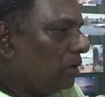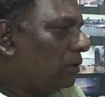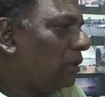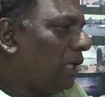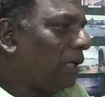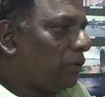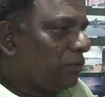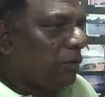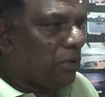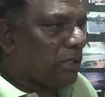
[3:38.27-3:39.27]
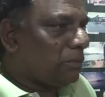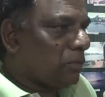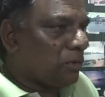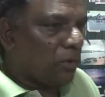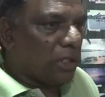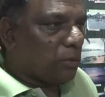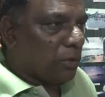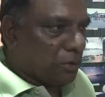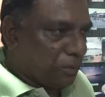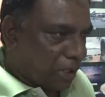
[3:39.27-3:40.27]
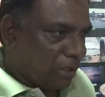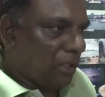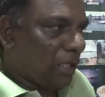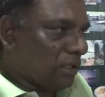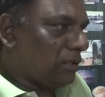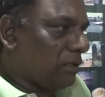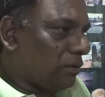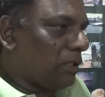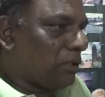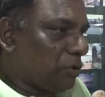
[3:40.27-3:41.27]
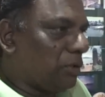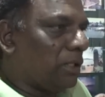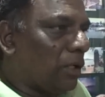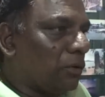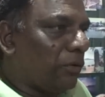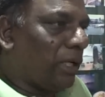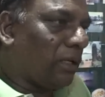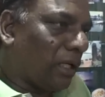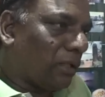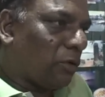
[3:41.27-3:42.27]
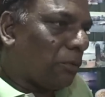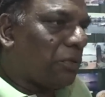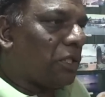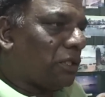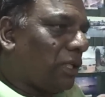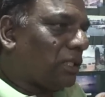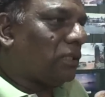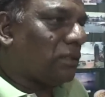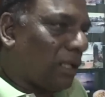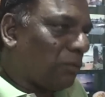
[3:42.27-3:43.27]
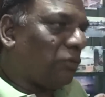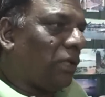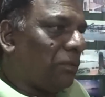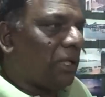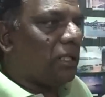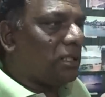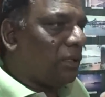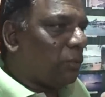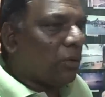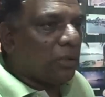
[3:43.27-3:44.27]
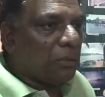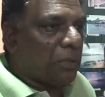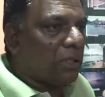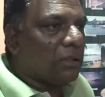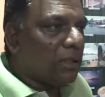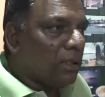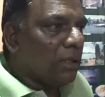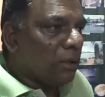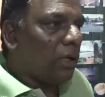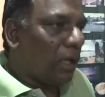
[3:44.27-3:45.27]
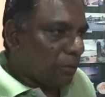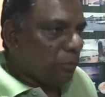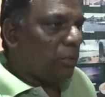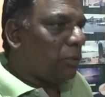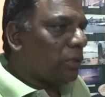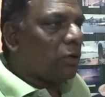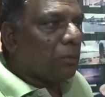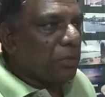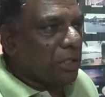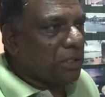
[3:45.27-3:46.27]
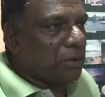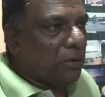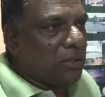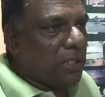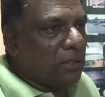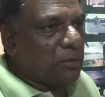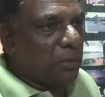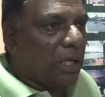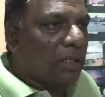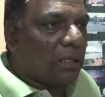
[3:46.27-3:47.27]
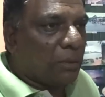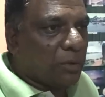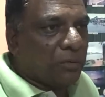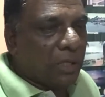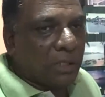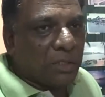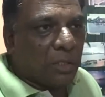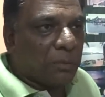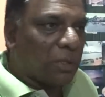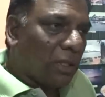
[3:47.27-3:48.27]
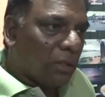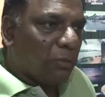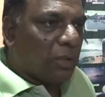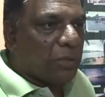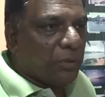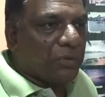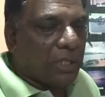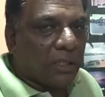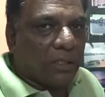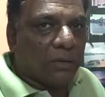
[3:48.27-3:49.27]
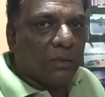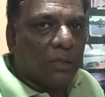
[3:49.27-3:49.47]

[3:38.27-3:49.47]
the lack of tourism, call it what you may, has shown a downtrend, and the competition, as some of them at least, have wound up, and we were competition to ourselves. We had a couple of other shops, which we've shut down.